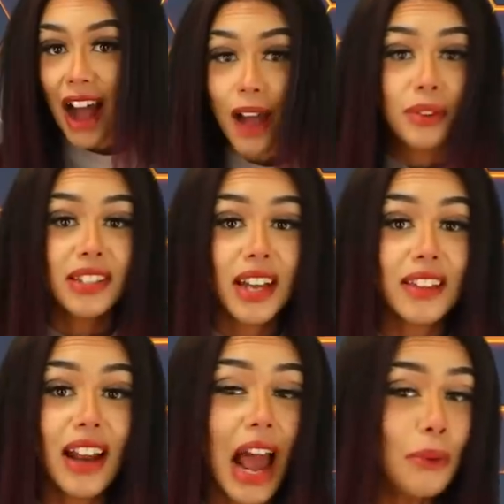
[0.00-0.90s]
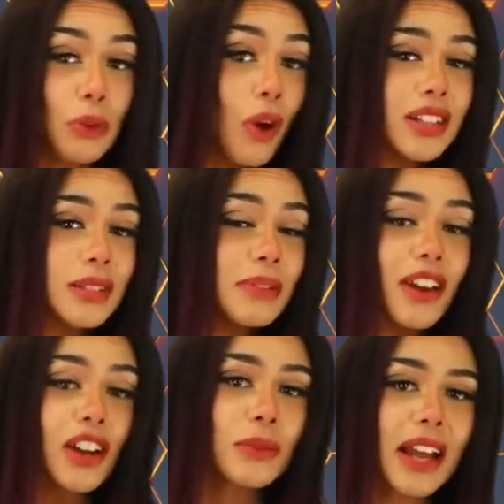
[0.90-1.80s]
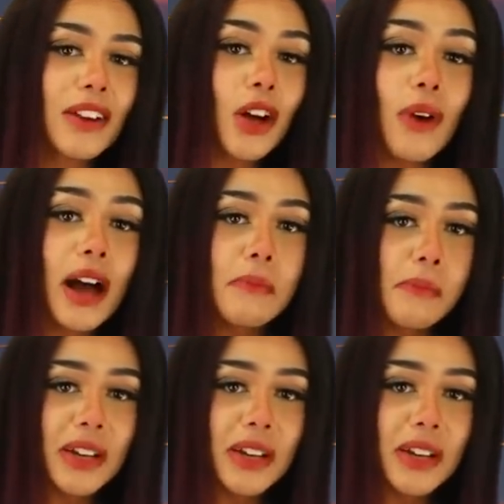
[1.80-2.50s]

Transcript: I would say that I would want to be her when I grow up,